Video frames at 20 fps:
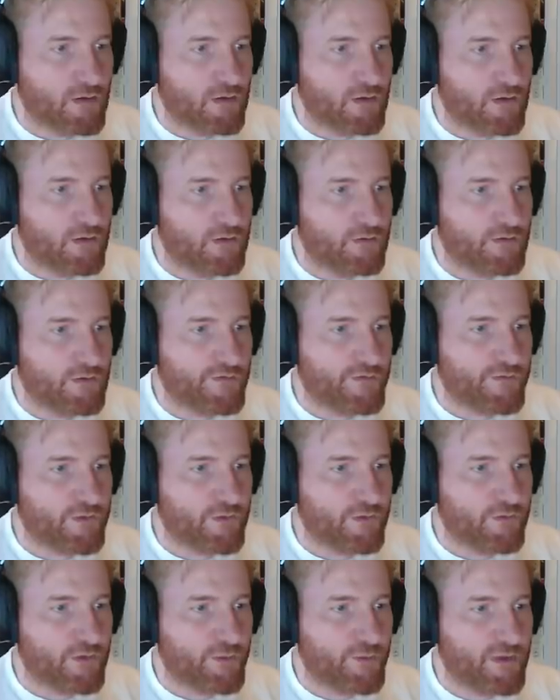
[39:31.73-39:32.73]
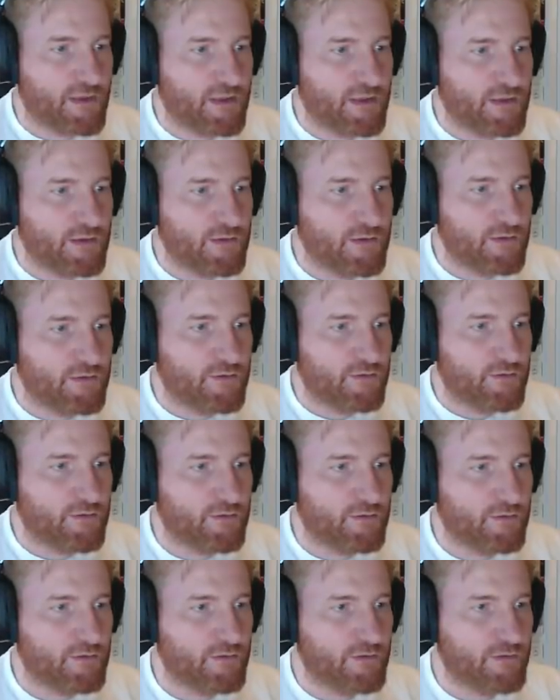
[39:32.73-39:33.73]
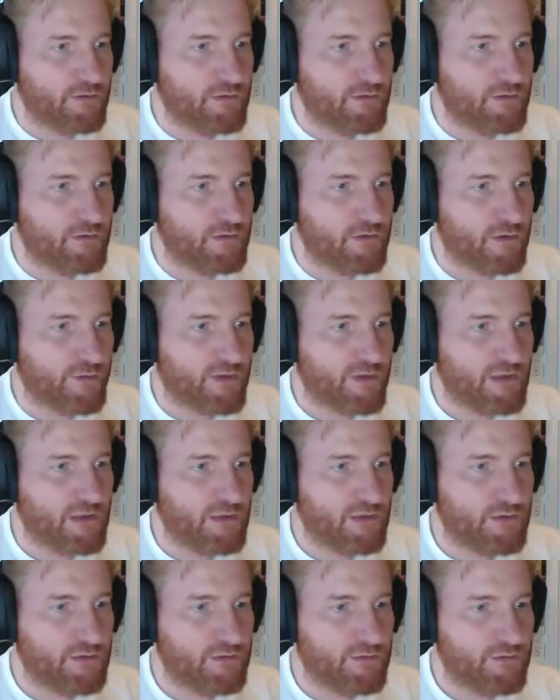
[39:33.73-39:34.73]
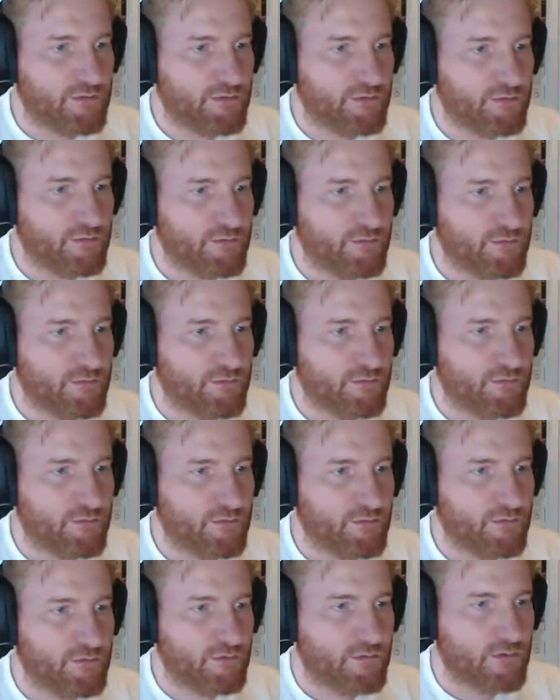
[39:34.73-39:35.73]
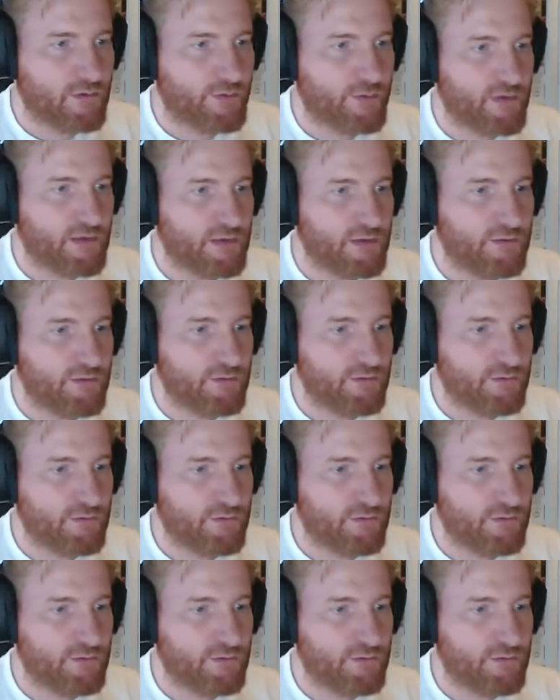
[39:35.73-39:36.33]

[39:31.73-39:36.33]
Let's go up here, up here, up here,